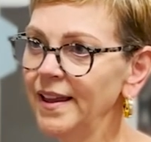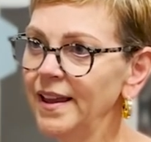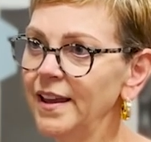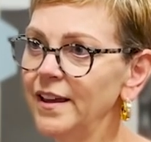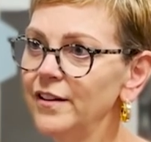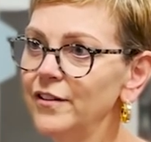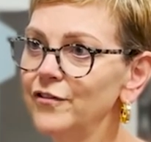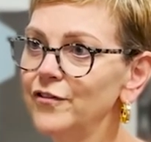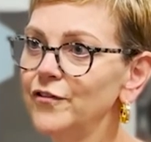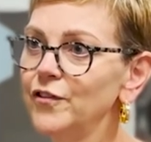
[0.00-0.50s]

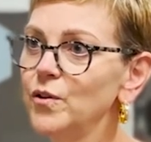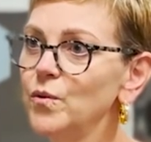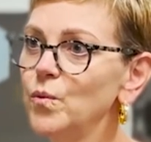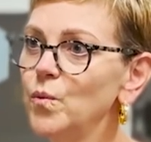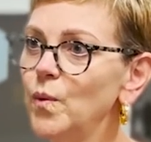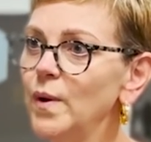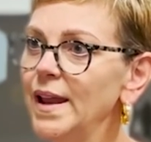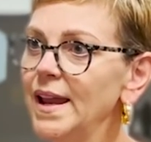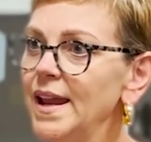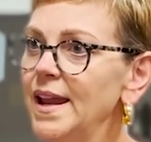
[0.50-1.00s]
If
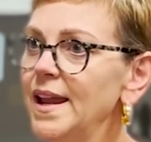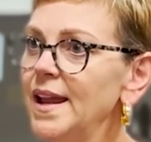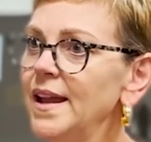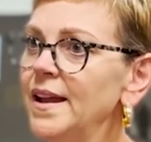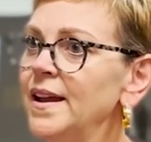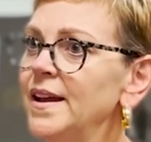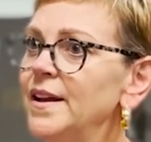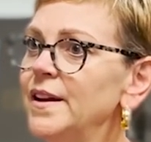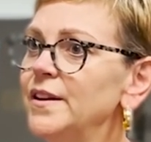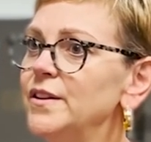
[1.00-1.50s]

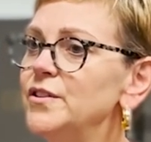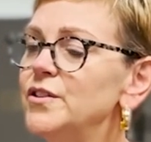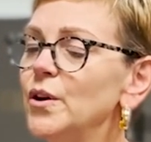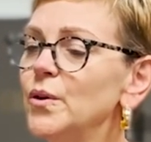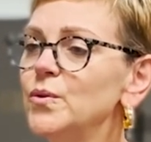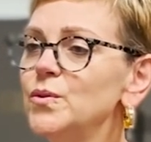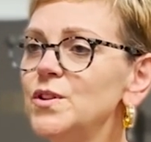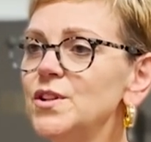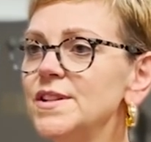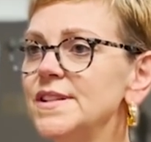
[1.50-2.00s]
we
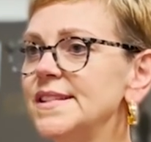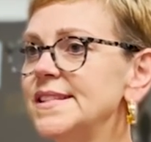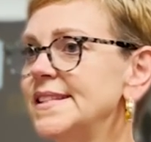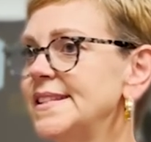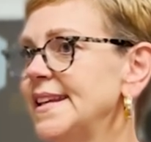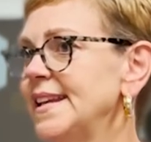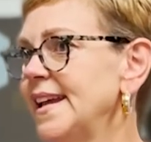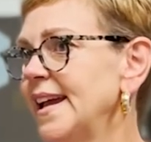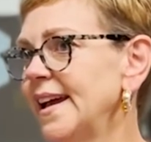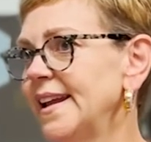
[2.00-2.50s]
don't
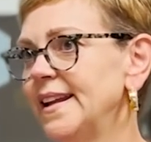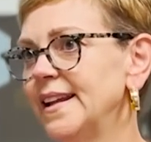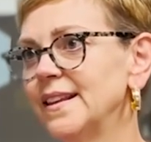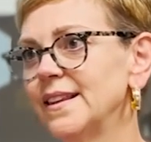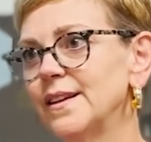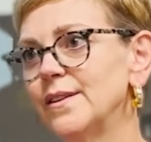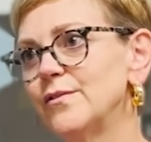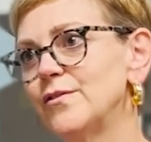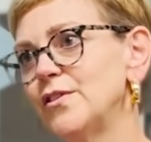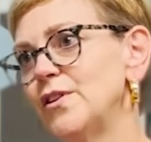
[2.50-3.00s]
see any
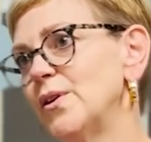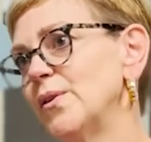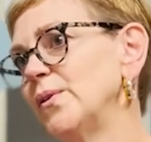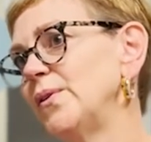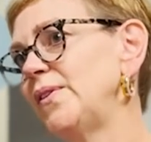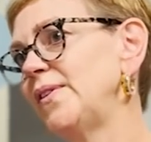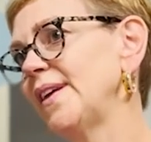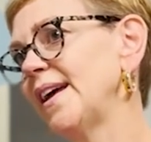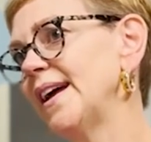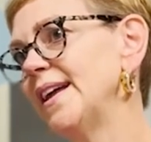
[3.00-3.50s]
lymph
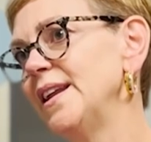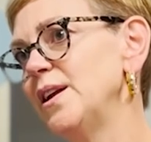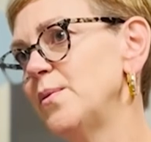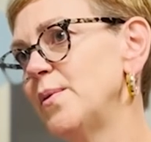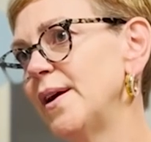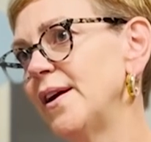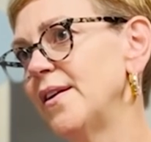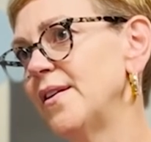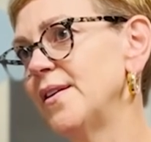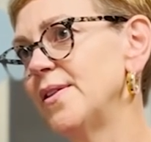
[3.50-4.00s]
nodes
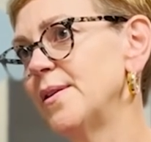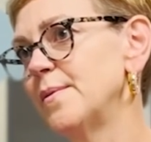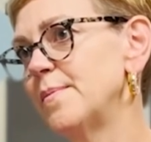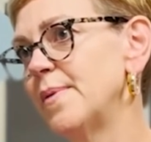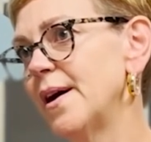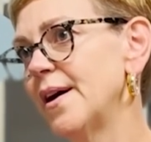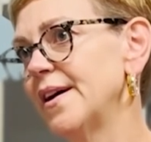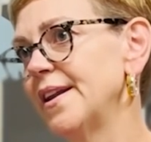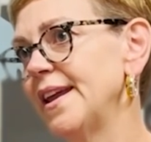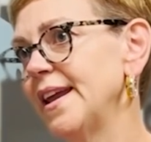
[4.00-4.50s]
anywhere in the
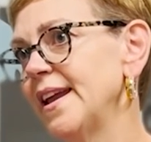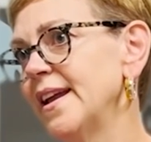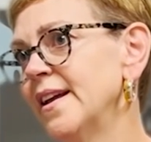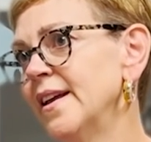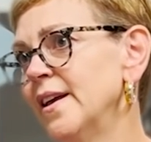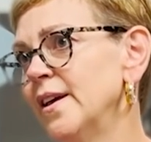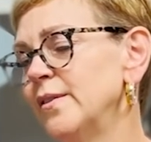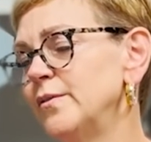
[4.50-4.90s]
body,